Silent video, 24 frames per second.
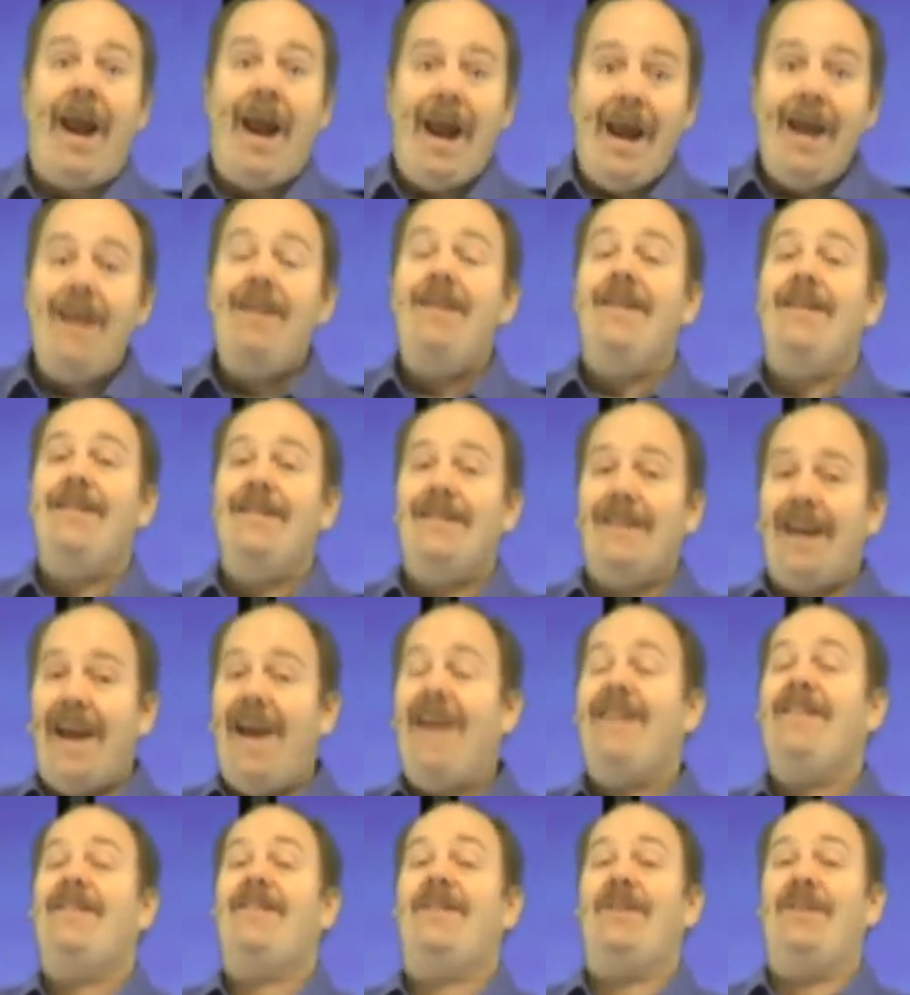and
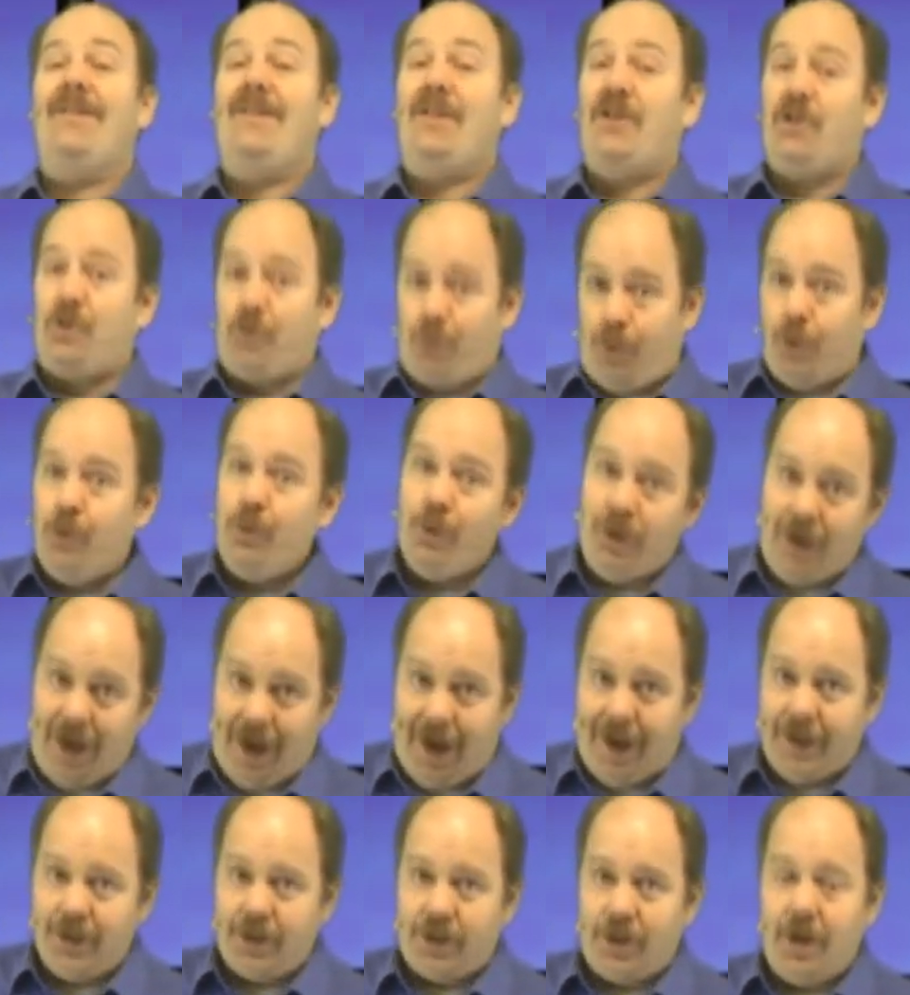intensely
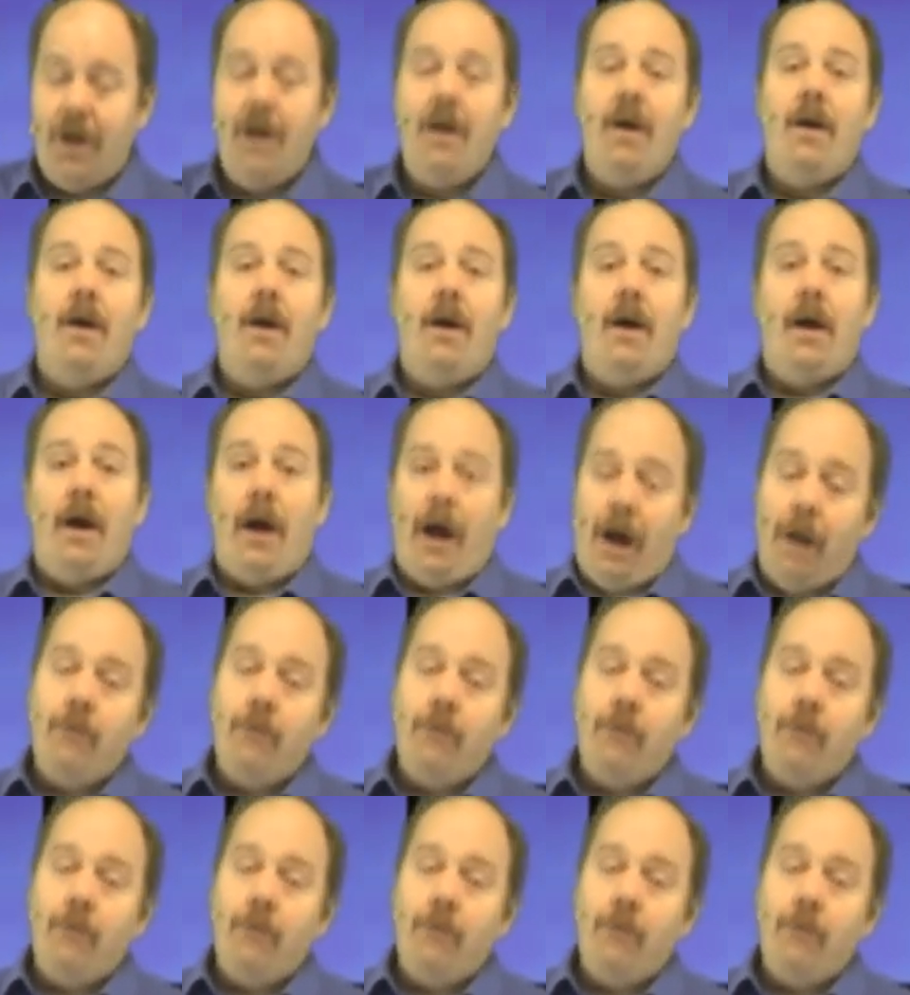scrutinized. Uh,